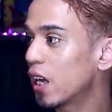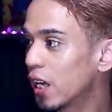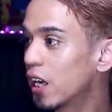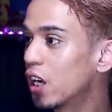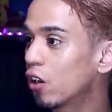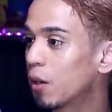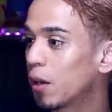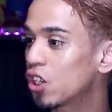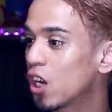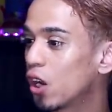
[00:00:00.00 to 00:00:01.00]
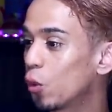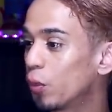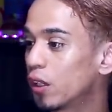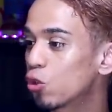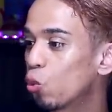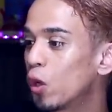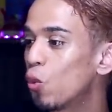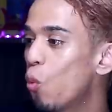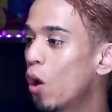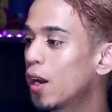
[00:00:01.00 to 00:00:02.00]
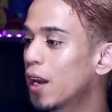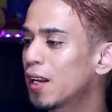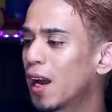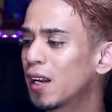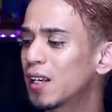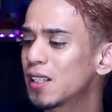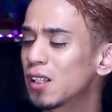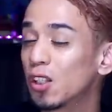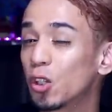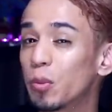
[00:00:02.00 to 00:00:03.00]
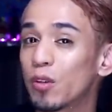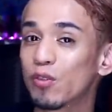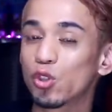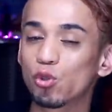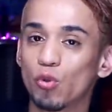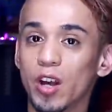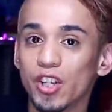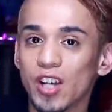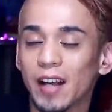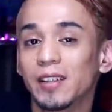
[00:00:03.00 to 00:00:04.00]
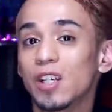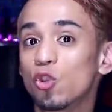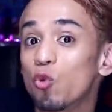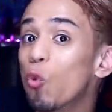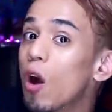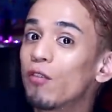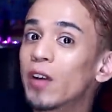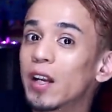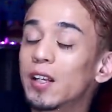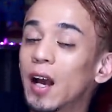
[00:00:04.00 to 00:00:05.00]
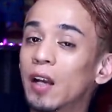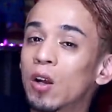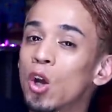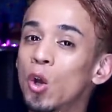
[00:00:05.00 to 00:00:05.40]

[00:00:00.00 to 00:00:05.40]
here in my channel but 21.99 is a little bit of a stretch i think 12.99